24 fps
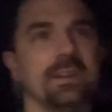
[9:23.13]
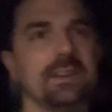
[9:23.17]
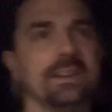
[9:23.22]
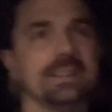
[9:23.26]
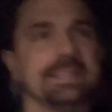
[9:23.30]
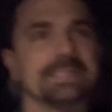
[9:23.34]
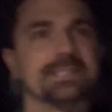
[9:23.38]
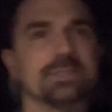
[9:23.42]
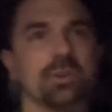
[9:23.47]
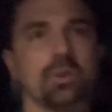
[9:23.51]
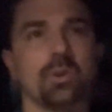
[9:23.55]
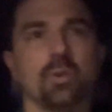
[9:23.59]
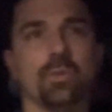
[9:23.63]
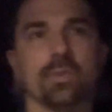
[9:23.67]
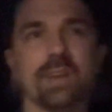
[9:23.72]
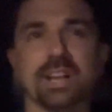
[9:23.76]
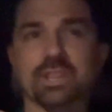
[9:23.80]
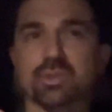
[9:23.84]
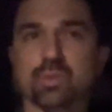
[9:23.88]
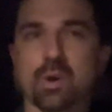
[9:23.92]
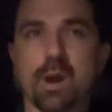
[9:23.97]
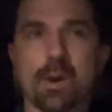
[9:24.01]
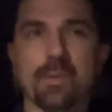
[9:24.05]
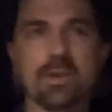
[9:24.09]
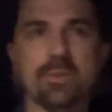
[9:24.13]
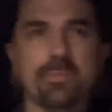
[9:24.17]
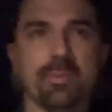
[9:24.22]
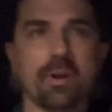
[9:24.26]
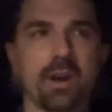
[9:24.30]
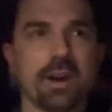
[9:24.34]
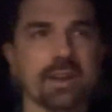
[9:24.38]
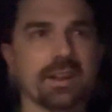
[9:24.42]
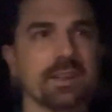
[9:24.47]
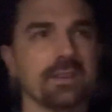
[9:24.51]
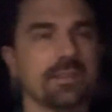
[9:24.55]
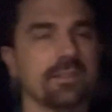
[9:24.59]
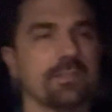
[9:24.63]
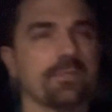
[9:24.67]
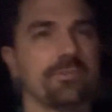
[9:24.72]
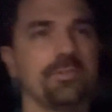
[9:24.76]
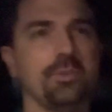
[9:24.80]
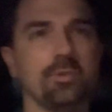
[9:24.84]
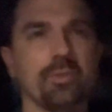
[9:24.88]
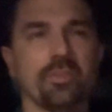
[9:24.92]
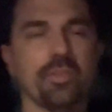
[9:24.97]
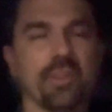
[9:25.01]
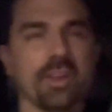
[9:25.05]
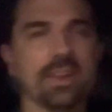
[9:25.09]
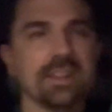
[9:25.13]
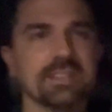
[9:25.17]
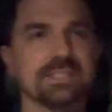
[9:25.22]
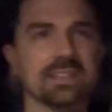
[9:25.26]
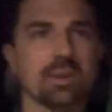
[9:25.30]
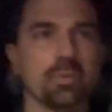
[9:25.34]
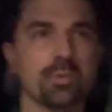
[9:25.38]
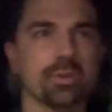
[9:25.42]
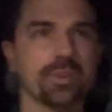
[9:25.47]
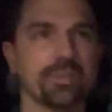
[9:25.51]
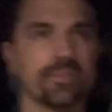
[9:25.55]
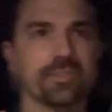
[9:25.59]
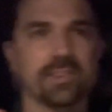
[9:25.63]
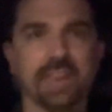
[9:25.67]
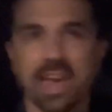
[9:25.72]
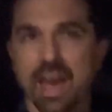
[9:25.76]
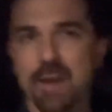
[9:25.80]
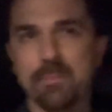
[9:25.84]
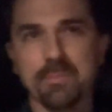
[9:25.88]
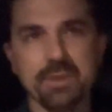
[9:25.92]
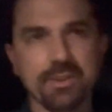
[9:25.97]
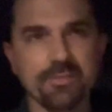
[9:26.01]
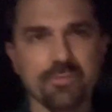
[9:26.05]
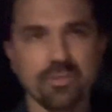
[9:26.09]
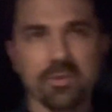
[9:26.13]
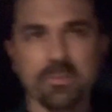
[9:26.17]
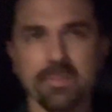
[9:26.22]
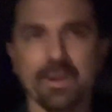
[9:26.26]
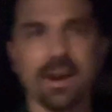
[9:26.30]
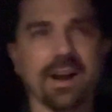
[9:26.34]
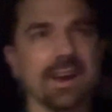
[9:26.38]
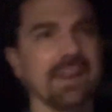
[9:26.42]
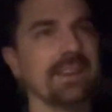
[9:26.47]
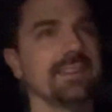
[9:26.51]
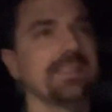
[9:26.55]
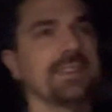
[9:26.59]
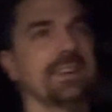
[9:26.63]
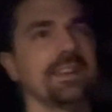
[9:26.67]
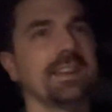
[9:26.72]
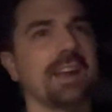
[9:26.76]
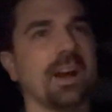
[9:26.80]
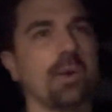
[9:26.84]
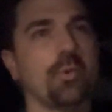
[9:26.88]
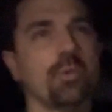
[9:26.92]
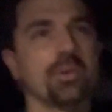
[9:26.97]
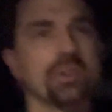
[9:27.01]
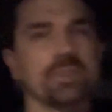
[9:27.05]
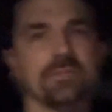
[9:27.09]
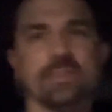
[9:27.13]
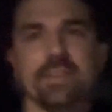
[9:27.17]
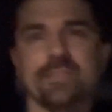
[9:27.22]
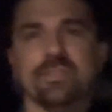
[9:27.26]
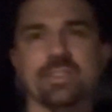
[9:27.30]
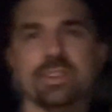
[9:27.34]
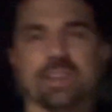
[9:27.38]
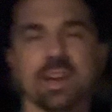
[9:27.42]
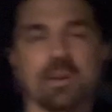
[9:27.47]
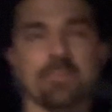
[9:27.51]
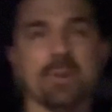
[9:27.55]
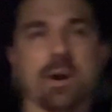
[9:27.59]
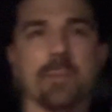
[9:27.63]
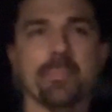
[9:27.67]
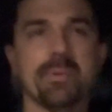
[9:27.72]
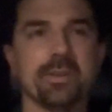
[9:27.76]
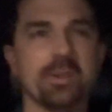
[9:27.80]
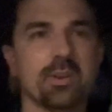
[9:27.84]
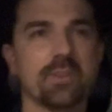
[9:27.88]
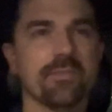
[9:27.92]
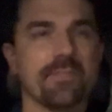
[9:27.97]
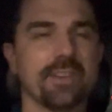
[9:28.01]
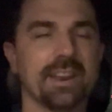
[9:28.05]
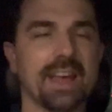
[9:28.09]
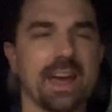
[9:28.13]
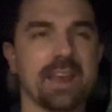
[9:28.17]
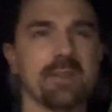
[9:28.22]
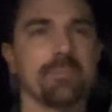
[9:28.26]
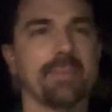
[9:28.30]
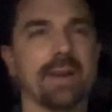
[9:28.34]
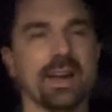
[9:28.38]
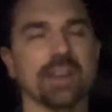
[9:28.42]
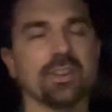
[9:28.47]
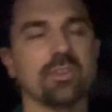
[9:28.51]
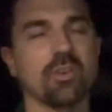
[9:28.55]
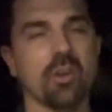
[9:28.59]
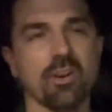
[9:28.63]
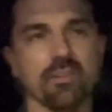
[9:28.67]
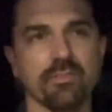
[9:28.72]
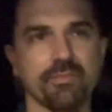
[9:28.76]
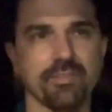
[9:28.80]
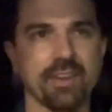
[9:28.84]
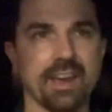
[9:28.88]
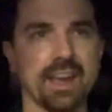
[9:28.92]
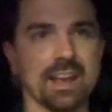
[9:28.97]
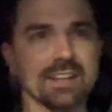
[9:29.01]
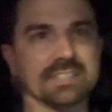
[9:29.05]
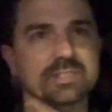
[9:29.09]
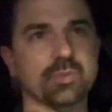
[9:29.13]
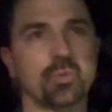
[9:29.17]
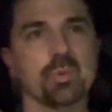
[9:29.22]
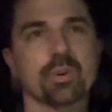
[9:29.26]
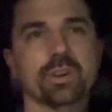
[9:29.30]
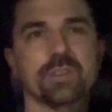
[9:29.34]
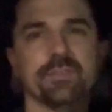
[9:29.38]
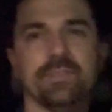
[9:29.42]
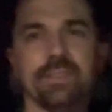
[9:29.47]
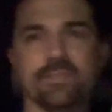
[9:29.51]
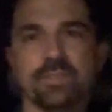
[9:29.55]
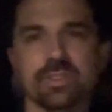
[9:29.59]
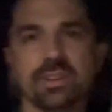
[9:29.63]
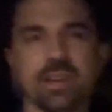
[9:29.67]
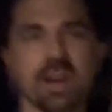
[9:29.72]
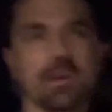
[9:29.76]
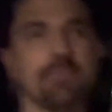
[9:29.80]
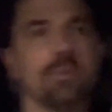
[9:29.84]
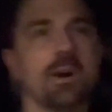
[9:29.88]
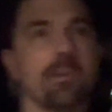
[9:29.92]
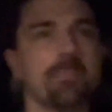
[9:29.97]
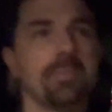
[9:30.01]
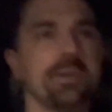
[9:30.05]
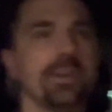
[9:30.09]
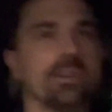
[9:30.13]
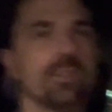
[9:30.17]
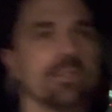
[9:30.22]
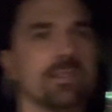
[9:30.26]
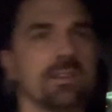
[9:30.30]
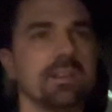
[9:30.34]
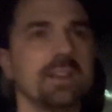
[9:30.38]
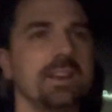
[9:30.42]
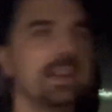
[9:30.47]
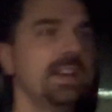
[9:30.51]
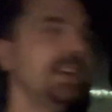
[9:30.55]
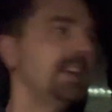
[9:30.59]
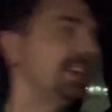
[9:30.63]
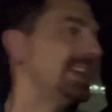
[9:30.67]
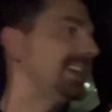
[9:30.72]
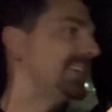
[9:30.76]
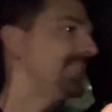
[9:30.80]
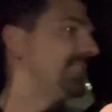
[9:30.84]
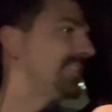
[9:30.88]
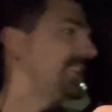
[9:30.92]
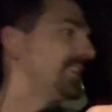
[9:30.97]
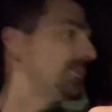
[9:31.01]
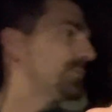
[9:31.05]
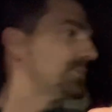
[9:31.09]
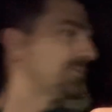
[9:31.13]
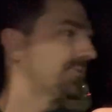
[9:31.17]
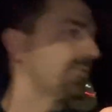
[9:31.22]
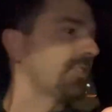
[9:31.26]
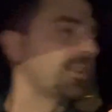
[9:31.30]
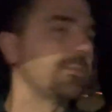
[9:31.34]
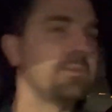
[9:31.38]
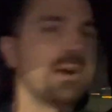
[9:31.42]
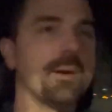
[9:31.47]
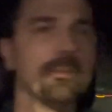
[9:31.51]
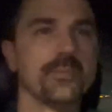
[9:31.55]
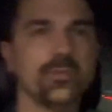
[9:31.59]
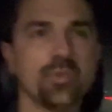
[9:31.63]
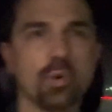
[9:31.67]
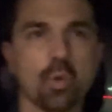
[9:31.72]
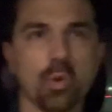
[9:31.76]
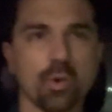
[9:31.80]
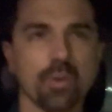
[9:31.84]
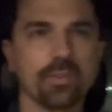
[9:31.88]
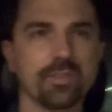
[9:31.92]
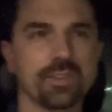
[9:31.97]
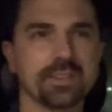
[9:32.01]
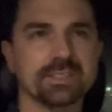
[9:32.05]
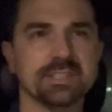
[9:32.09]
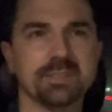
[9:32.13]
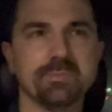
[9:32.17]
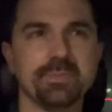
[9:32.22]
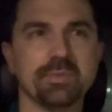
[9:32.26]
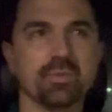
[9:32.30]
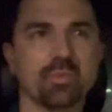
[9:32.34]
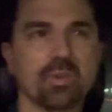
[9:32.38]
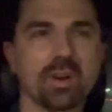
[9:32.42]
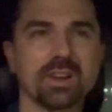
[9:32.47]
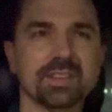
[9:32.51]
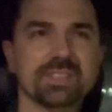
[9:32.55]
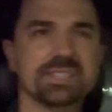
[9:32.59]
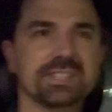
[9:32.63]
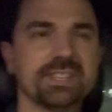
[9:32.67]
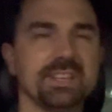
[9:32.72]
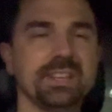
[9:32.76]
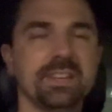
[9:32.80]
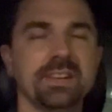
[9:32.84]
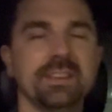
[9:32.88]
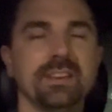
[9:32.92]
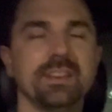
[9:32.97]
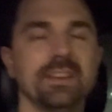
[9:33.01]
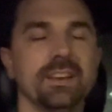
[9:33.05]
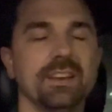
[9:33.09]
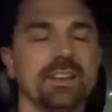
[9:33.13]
So that's why we bought it. A few things that would have kept me from buying it: I wouldn't have even come up here if it had a bad Carfax. I wouldn't have even come up here if it was from up north, because it'd be rusty.